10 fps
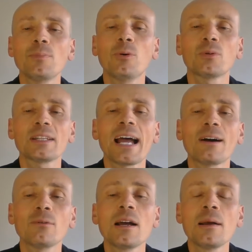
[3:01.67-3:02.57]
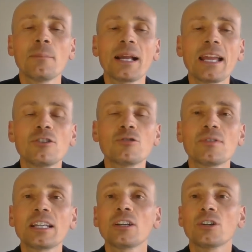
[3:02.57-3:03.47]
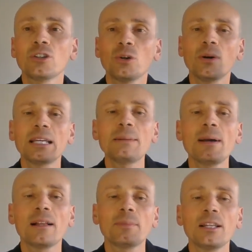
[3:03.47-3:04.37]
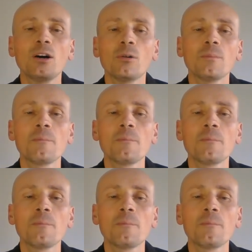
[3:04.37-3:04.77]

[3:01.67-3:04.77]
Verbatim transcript: Report now by entering your email below.